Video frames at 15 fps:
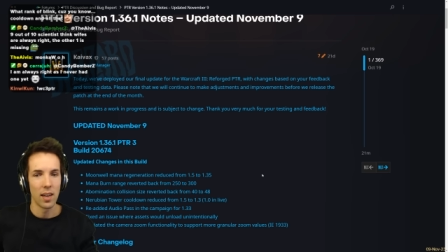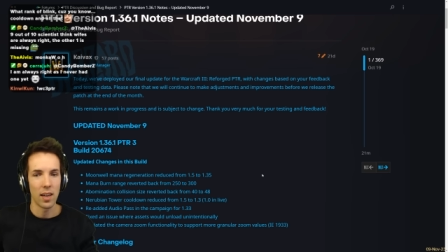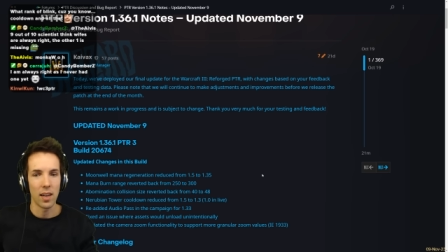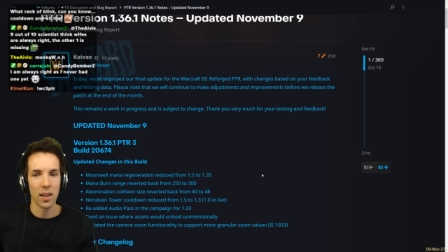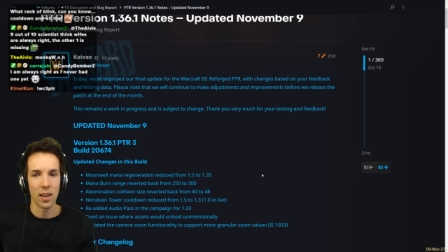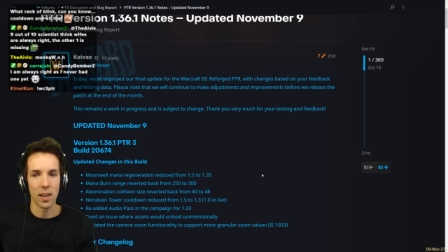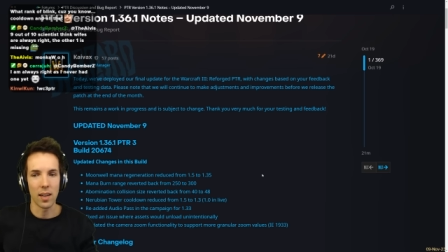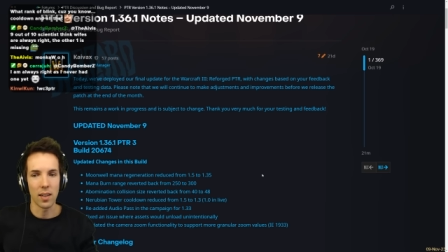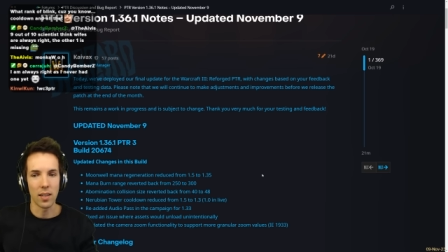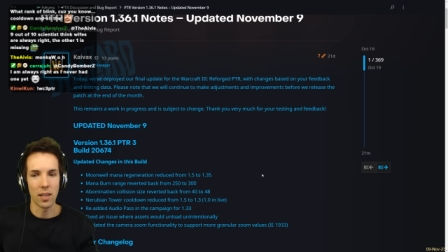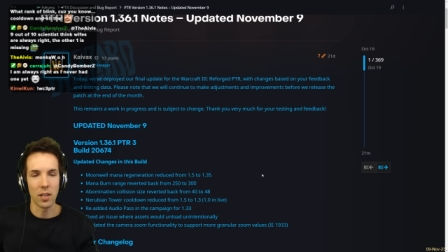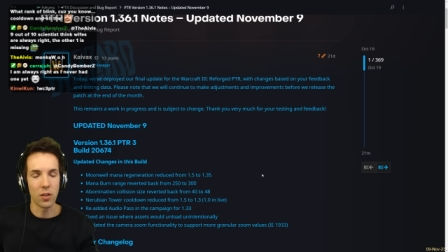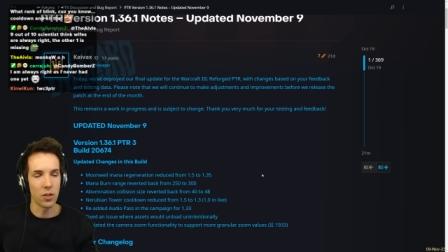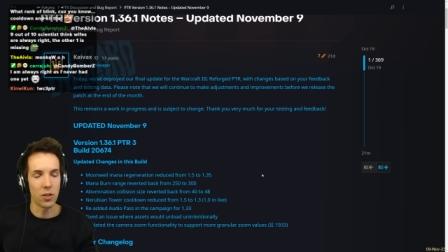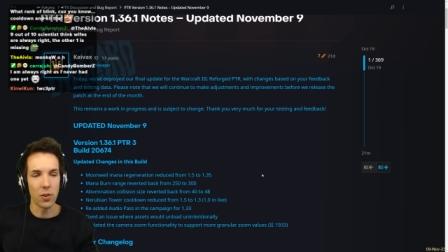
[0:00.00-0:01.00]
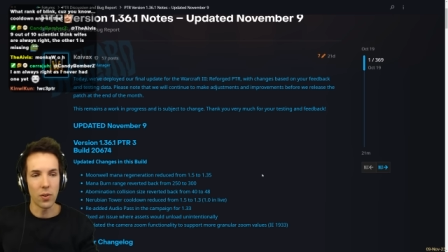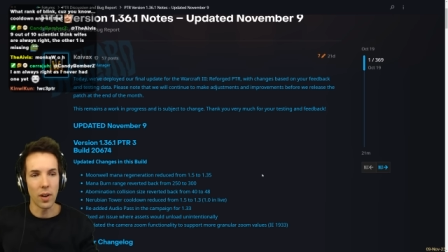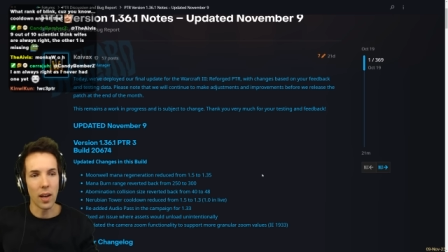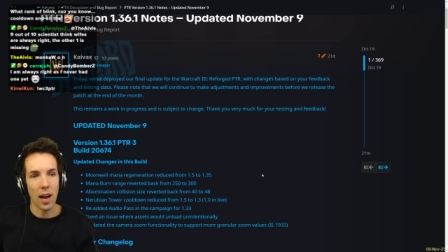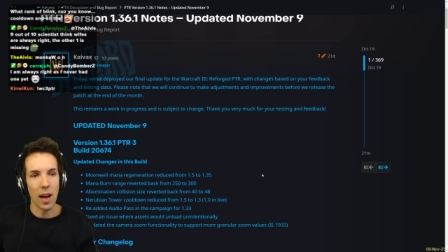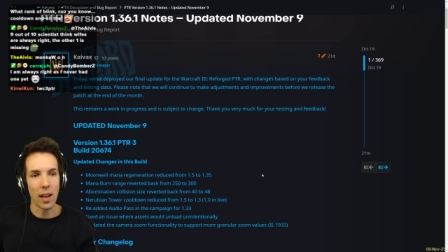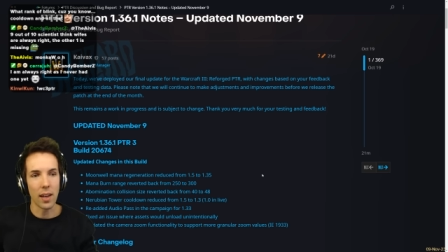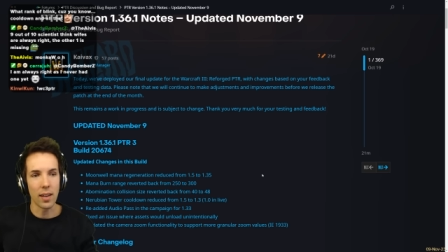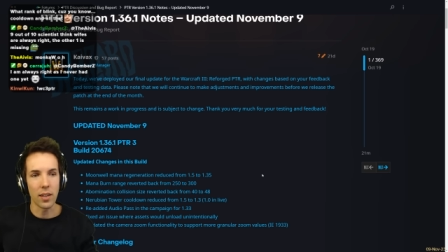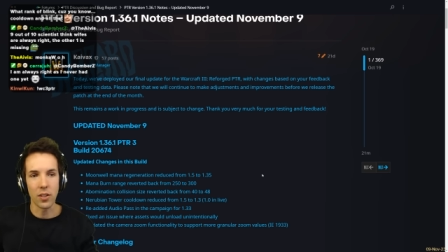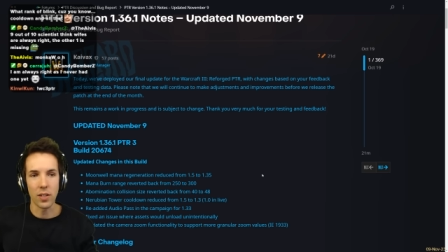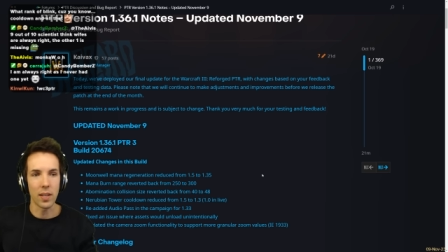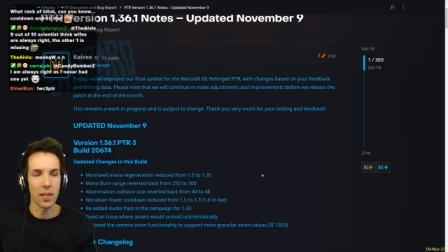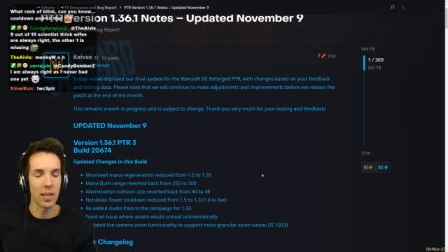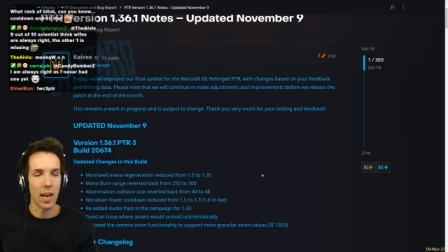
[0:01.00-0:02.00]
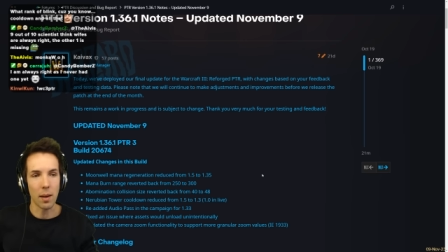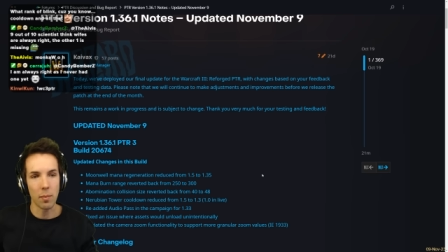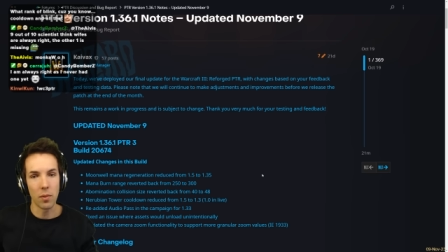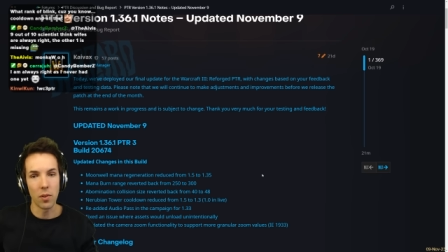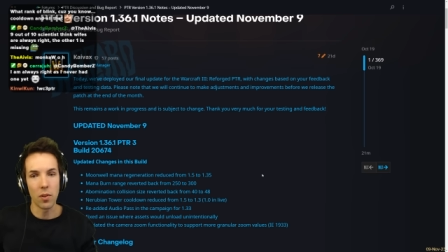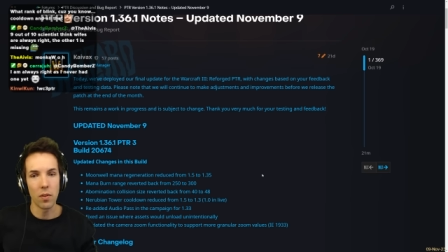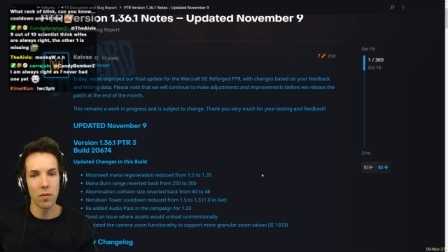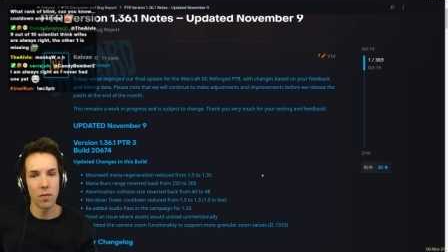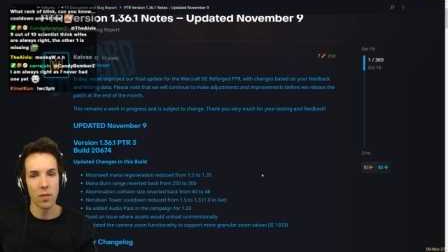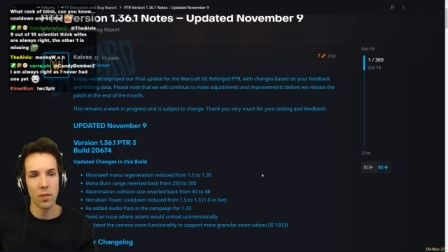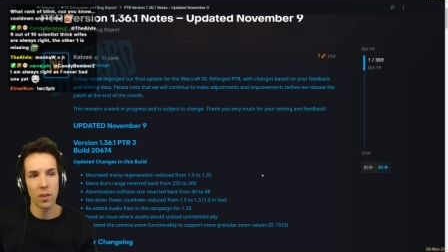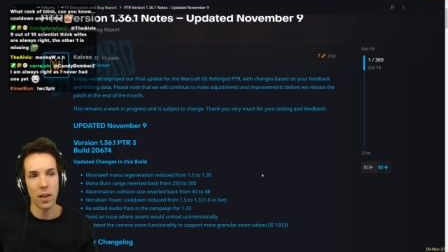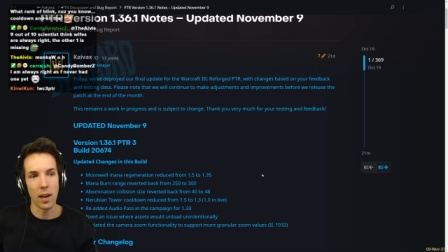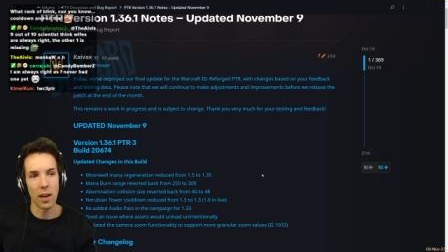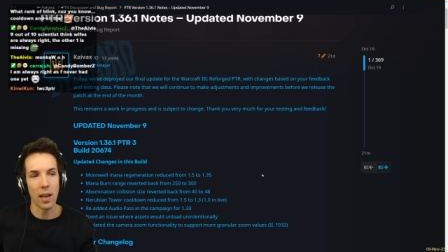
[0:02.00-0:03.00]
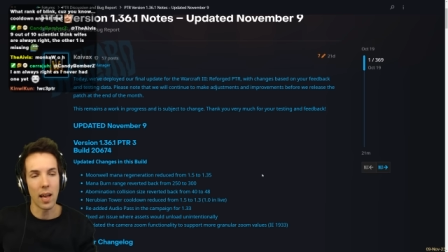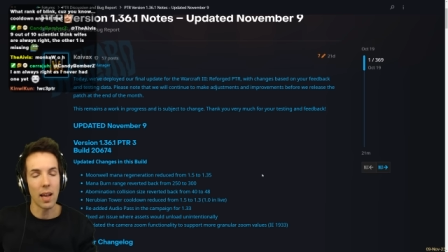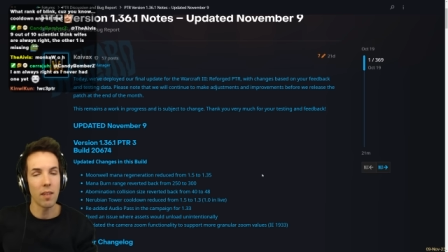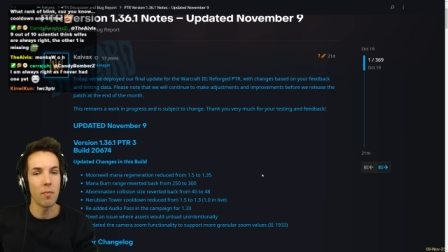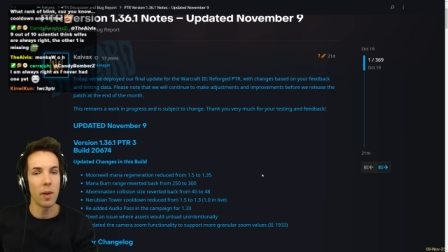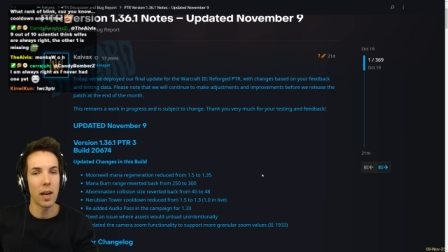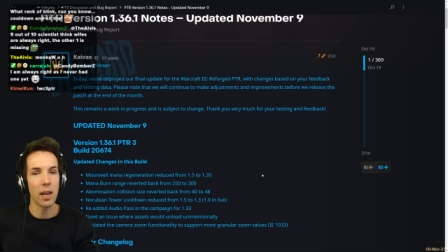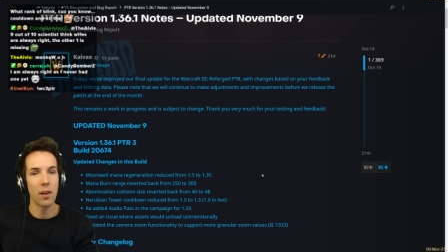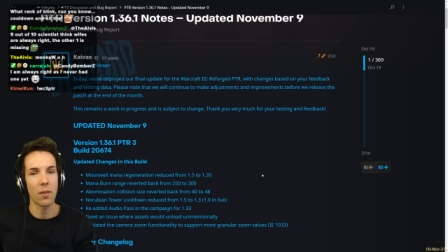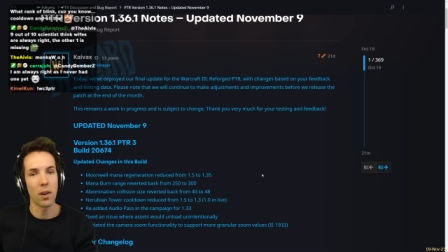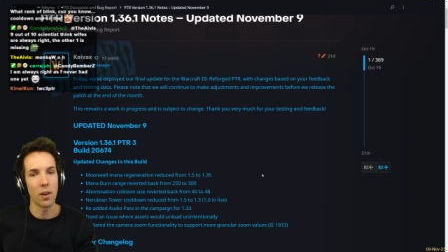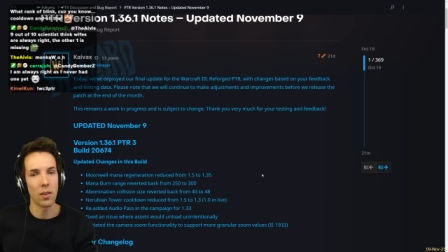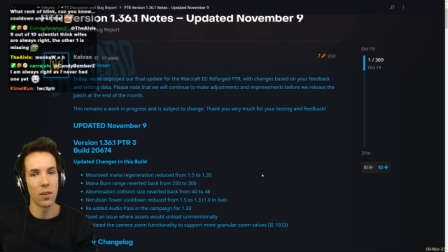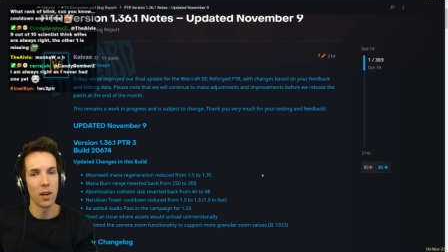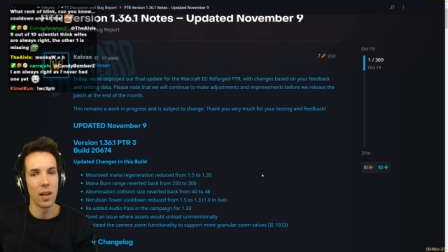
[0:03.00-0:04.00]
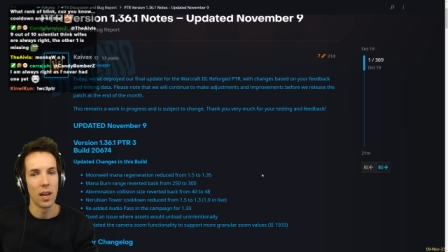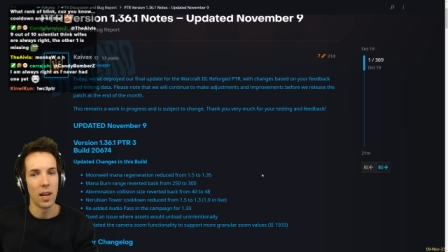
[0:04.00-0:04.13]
uh, they just turn it on, they just attack move, not a lot of micro,